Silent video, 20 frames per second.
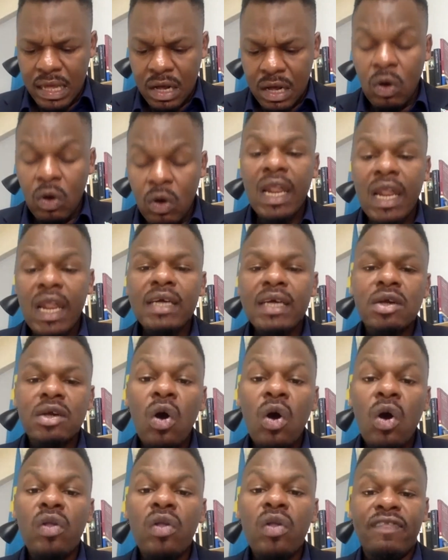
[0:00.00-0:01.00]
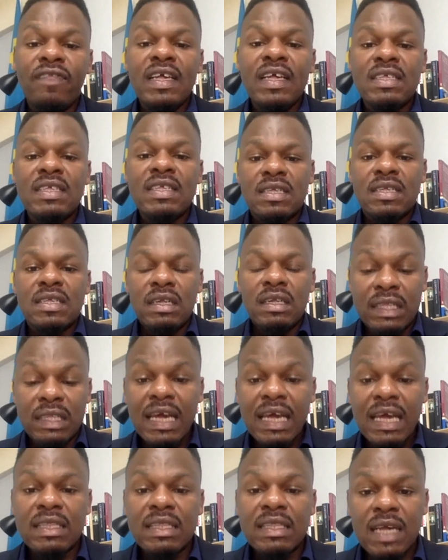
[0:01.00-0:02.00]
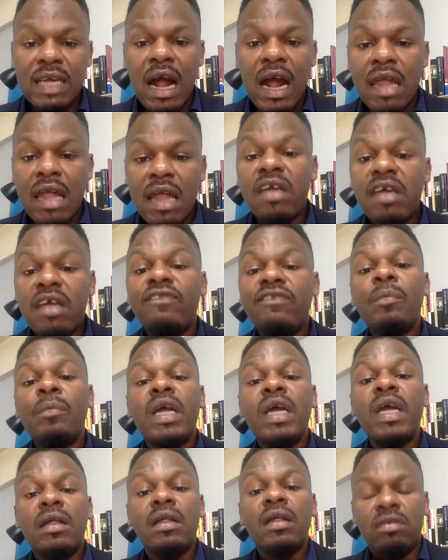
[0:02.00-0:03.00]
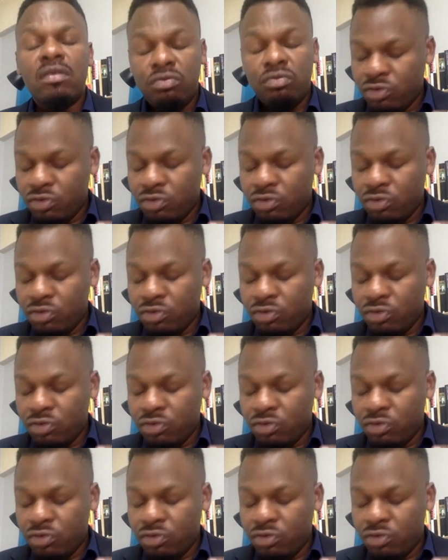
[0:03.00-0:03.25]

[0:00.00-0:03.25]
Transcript: collect all of this data and information